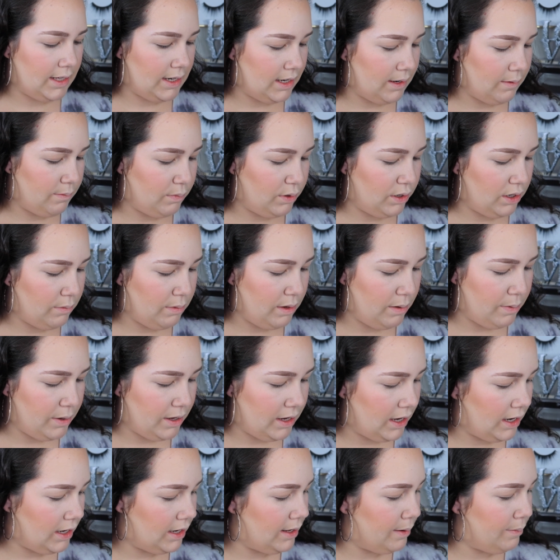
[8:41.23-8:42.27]
and I'm gonna be
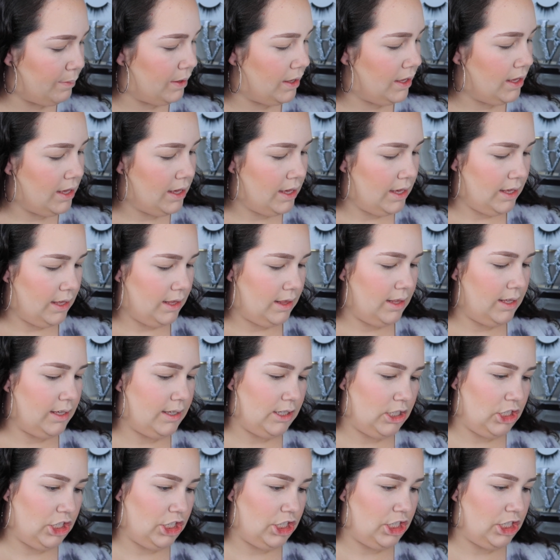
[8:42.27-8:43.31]
picking up
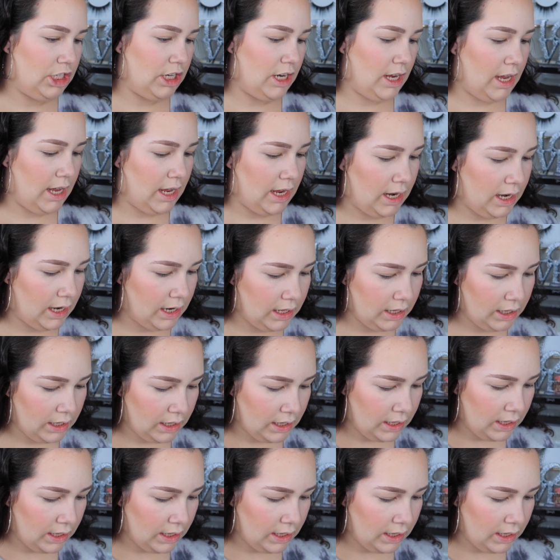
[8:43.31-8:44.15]
this shade.